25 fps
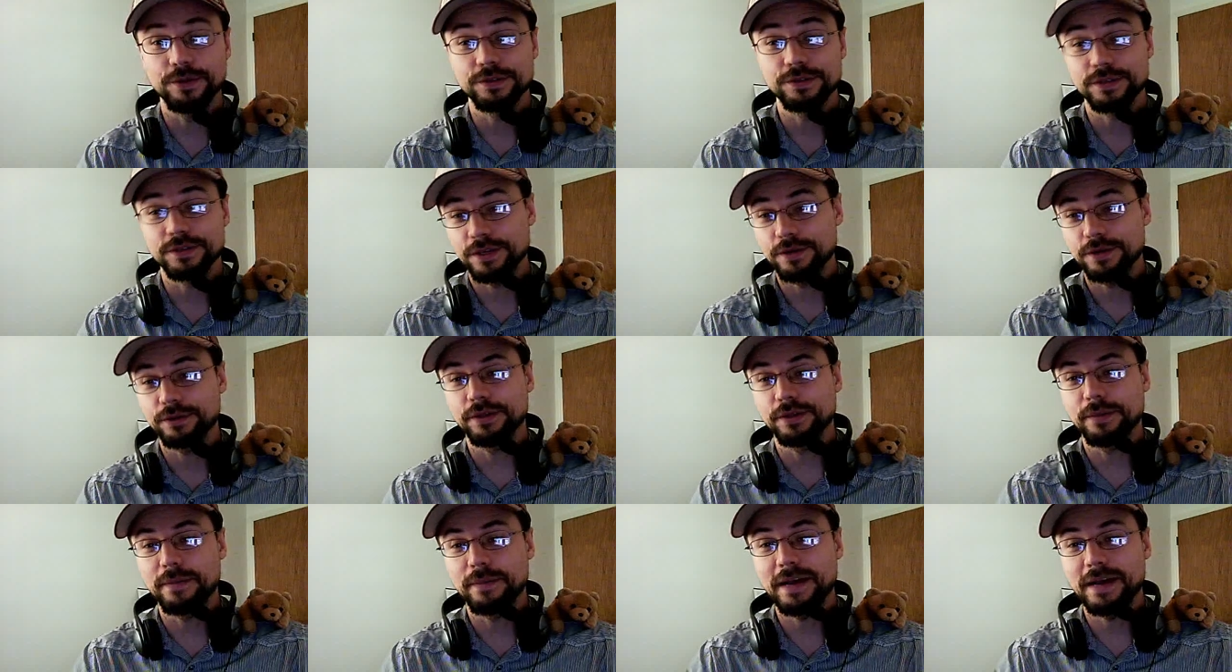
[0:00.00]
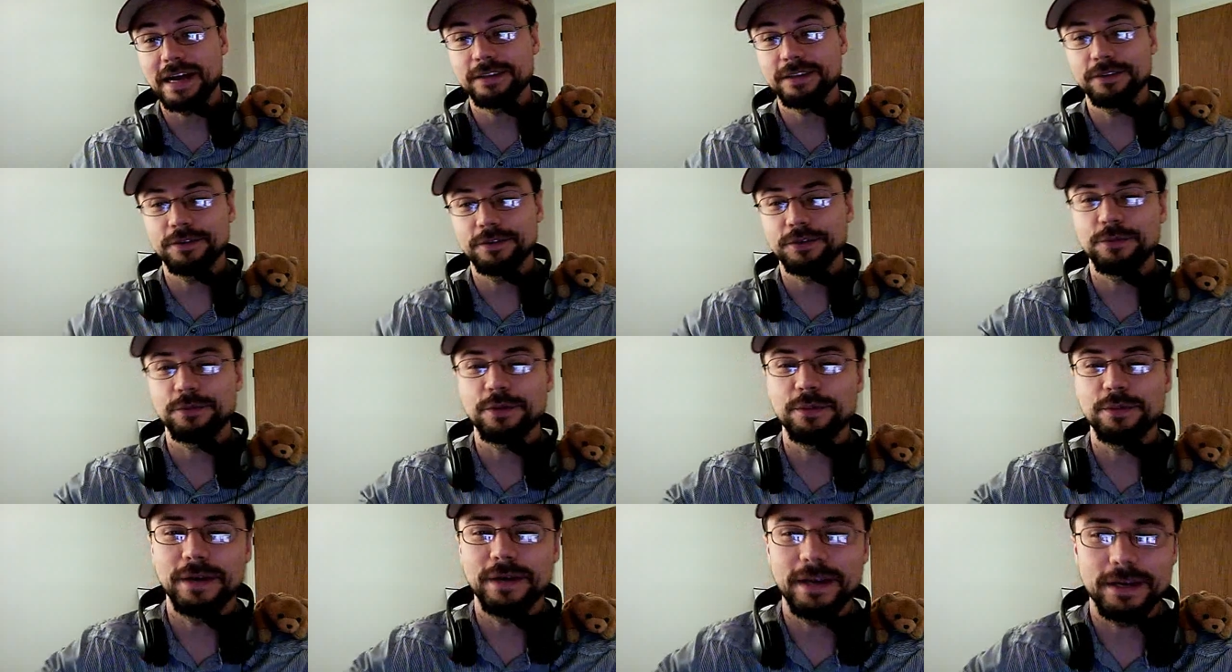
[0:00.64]
and killed an Abaddon on the
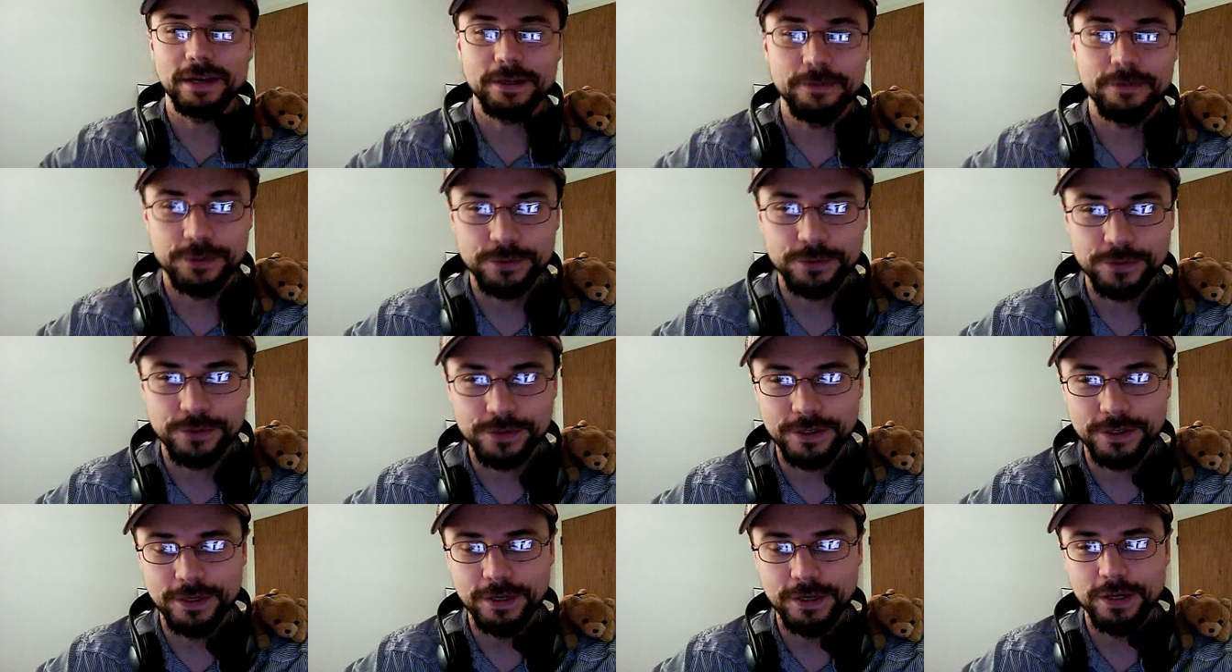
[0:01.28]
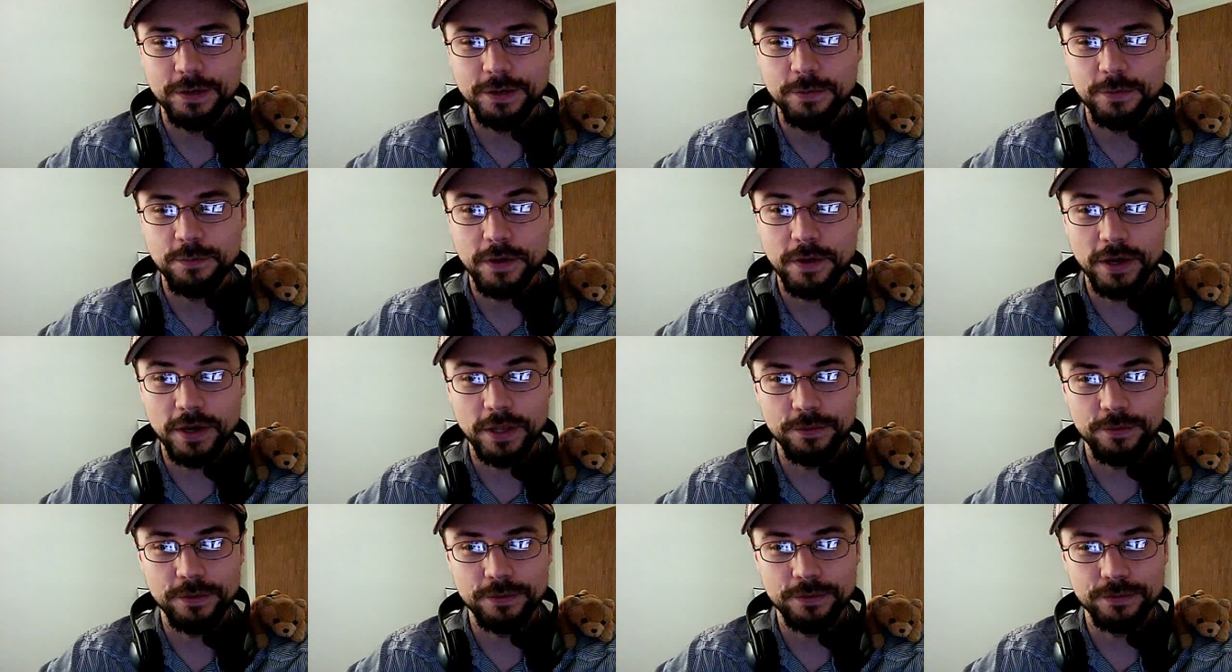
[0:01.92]
way back, which was, by
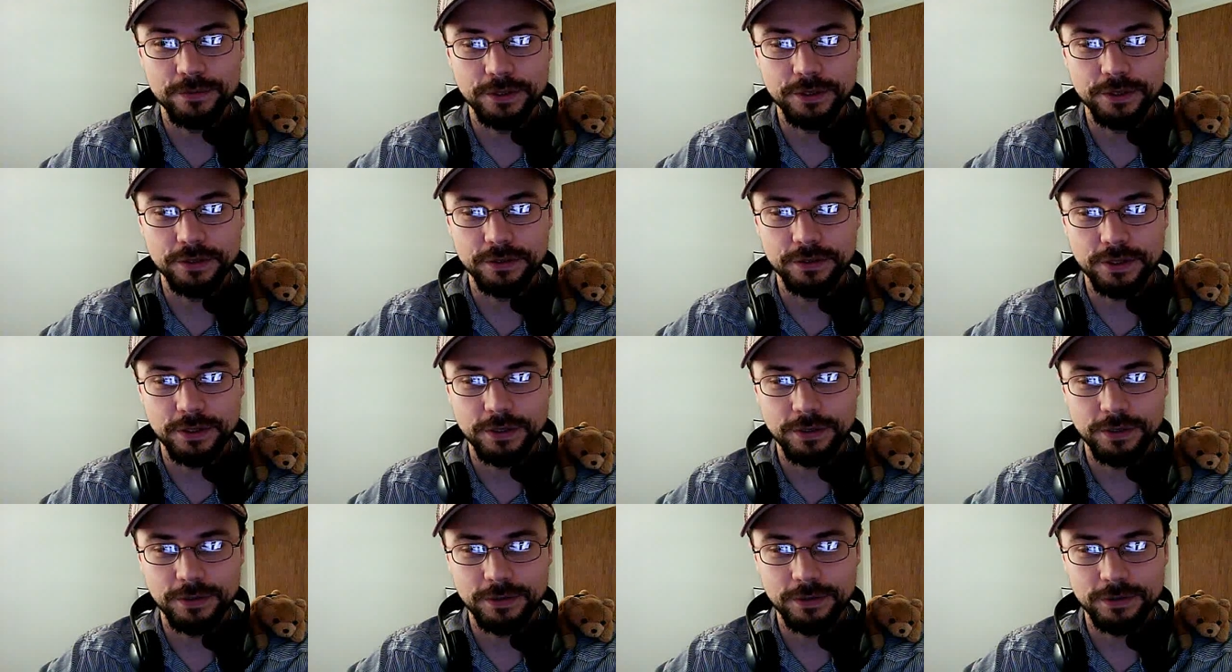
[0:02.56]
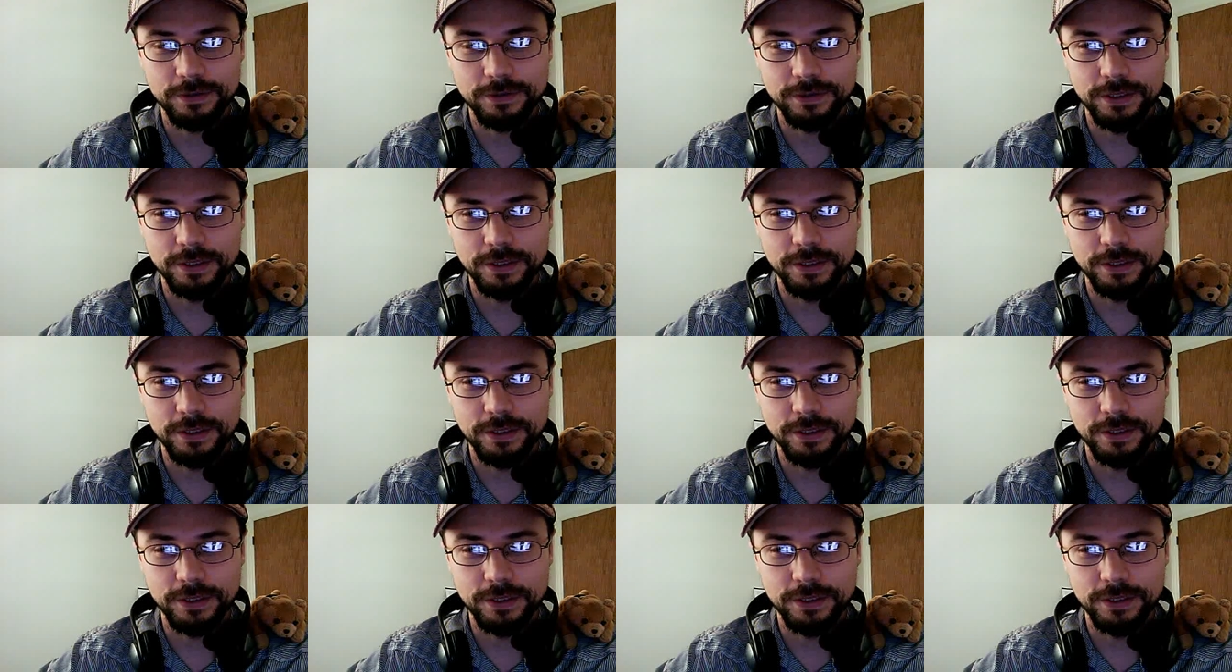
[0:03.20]
the way, a really good kill.